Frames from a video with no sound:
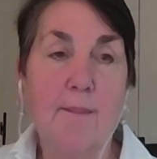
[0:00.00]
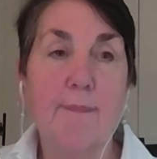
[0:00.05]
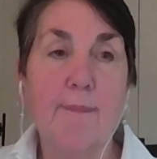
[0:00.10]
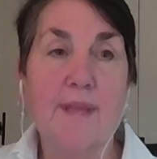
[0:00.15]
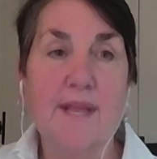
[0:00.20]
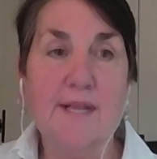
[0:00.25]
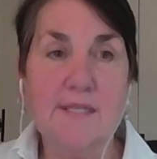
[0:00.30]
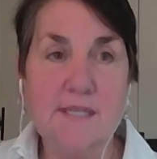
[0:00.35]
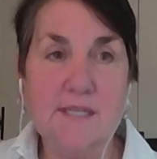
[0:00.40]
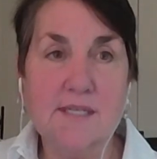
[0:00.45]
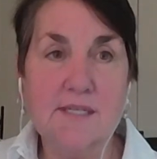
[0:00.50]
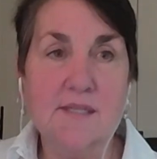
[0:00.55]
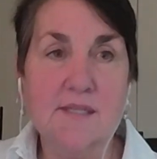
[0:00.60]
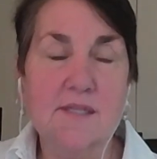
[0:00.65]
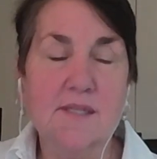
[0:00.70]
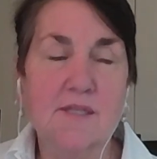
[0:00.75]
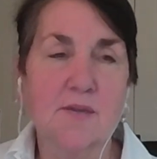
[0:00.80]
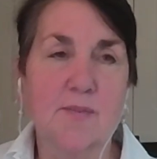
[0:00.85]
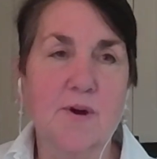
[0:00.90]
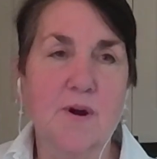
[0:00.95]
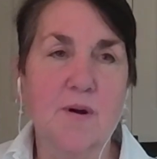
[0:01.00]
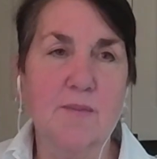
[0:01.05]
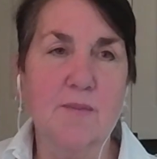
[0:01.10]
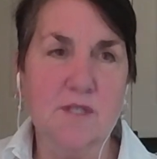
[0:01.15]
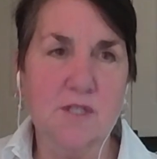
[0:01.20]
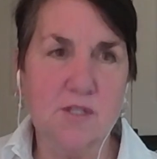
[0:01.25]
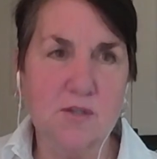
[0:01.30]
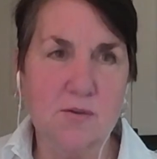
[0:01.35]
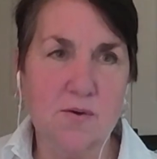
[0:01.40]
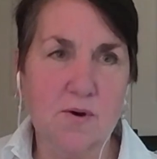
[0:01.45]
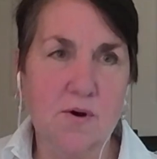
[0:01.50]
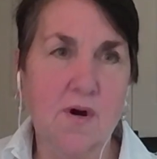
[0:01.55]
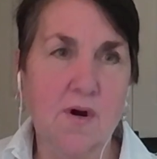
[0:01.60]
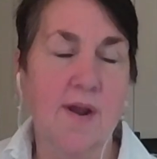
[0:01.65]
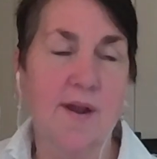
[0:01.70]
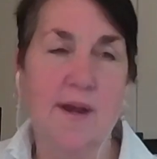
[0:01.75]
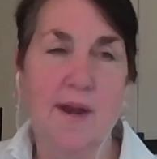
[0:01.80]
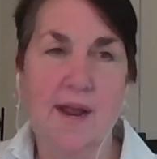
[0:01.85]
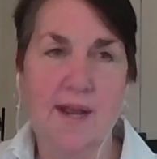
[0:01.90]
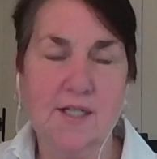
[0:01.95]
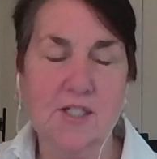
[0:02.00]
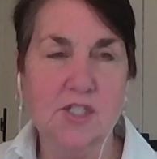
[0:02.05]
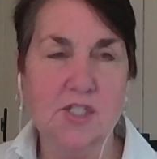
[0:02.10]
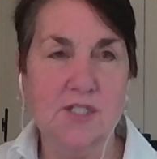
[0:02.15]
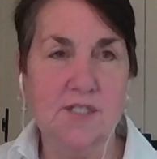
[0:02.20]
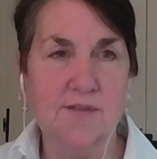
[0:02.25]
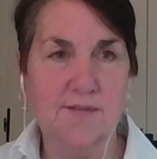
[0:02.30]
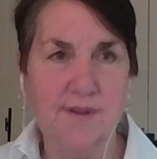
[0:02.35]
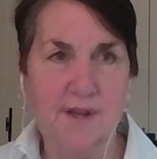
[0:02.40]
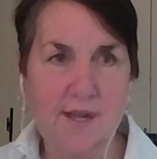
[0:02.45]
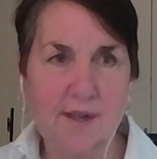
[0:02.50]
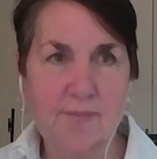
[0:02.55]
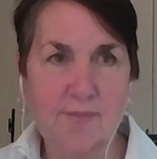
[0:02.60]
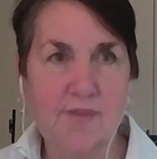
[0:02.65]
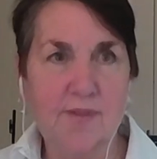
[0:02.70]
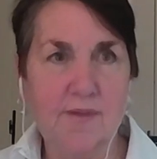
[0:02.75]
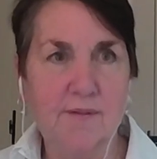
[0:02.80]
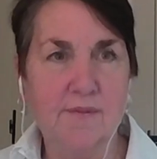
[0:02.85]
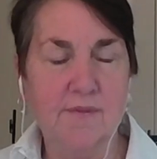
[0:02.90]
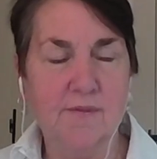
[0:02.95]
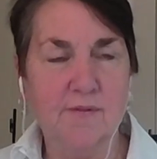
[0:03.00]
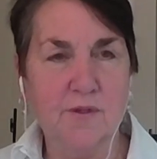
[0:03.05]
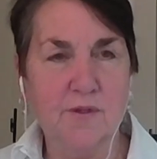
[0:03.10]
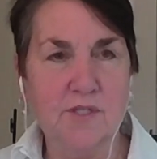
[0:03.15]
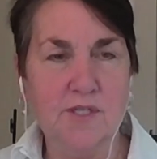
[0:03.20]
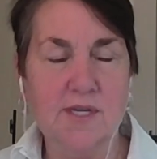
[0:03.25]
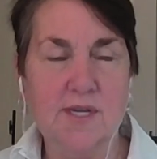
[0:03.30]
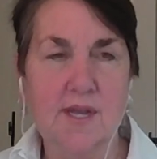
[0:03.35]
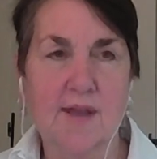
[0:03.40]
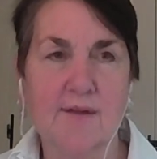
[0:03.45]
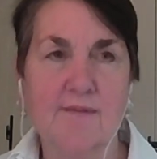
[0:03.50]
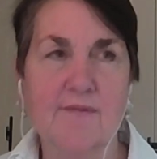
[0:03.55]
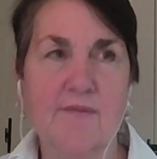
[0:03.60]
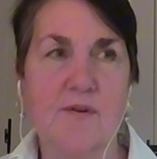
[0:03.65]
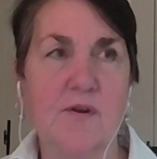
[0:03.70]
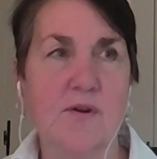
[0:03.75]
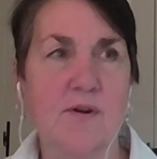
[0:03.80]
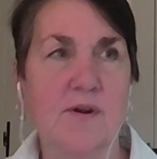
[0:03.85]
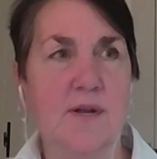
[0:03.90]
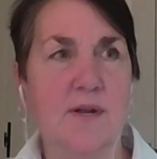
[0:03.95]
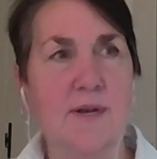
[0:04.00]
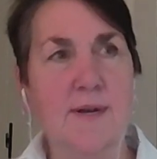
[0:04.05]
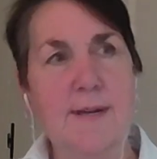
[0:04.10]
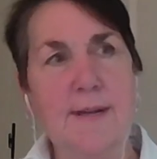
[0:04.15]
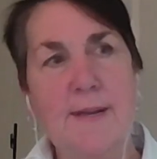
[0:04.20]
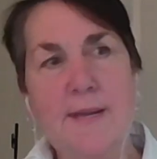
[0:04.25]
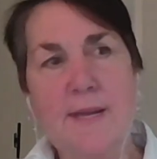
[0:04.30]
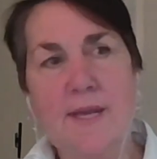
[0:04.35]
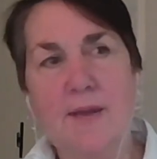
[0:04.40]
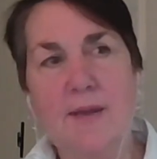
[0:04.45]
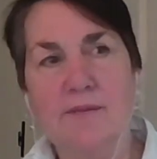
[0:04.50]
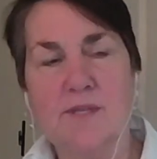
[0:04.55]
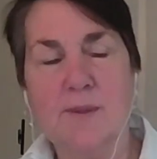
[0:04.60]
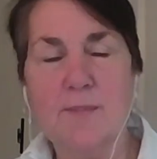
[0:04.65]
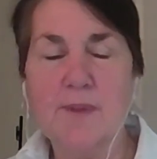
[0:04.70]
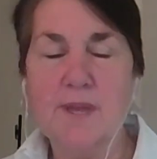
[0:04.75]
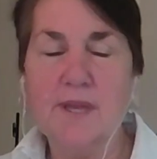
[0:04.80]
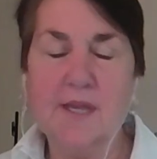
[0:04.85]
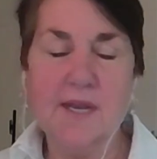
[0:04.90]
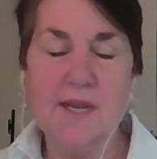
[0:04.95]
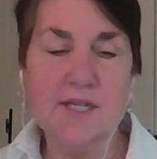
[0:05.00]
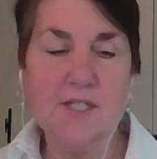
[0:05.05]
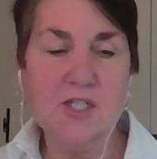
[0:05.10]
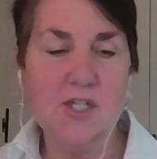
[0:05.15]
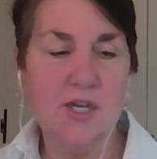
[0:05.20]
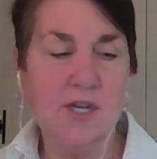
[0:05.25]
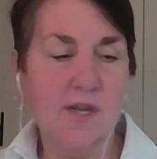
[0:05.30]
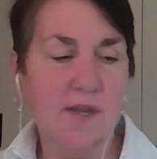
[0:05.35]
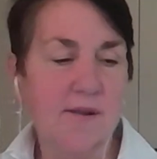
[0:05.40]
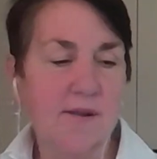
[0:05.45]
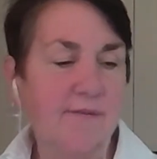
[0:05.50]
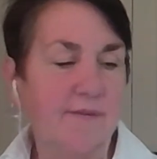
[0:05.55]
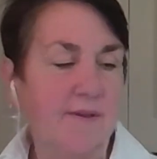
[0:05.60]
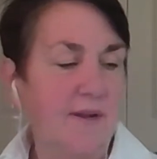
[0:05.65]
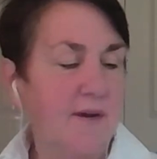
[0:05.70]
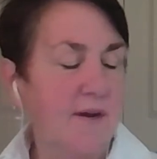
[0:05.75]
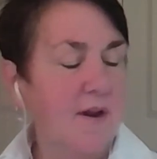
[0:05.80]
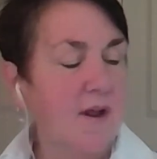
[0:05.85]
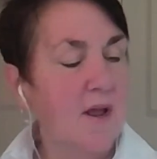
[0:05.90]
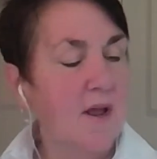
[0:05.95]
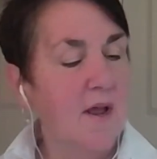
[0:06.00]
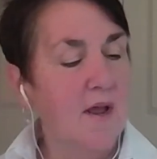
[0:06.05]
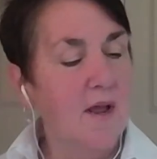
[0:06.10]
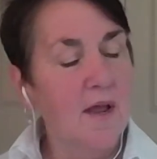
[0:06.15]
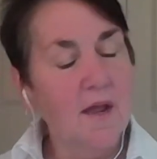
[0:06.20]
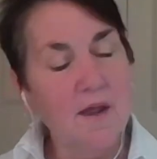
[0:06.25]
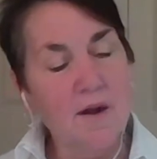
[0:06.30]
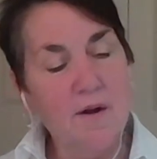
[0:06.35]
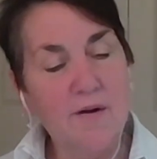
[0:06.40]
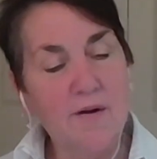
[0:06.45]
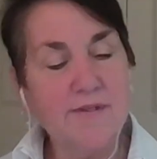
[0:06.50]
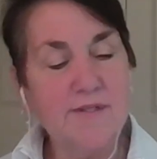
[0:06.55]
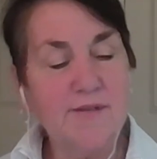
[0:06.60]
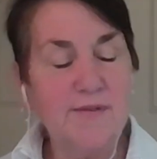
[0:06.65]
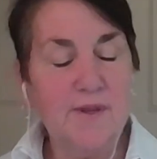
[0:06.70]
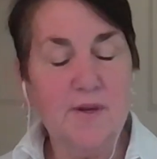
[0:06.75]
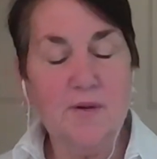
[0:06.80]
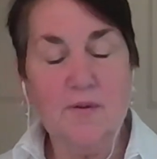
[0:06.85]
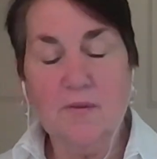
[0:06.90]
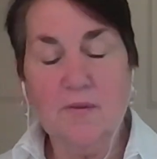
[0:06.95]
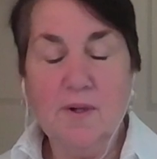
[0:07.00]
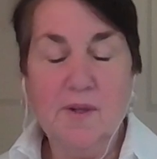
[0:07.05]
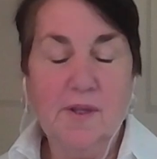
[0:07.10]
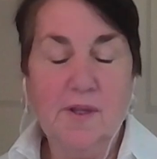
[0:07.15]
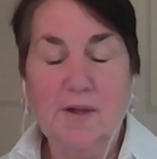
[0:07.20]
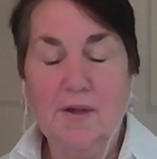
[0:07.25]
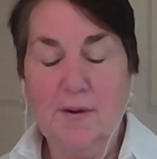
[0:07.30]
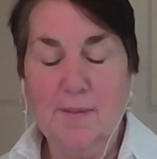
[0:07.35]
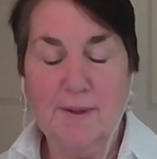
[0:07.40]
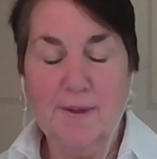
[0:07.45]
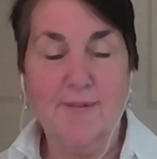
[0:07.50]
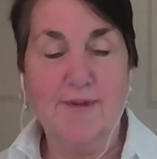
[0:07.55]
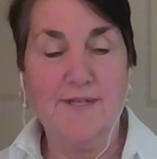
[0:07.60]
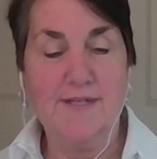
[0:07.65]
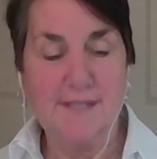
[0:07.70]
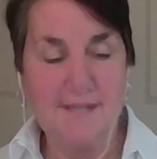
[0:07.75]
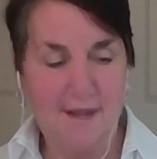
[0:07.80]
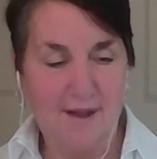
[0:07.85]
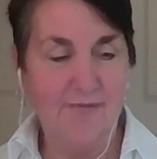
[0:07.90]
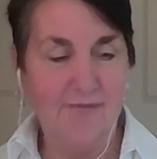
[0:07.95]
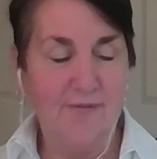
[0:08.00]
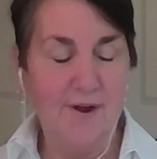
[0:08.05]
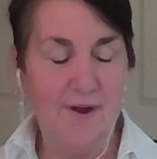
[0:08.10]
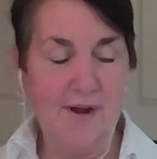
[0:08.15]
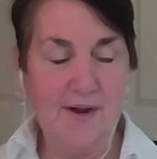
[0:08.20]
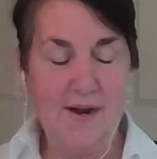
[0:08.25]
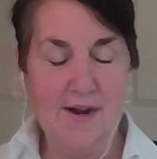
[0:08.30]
Macy's department store. I actually developed the diversity effort, and it was a big initiative. And I was feeling really good about myself, right?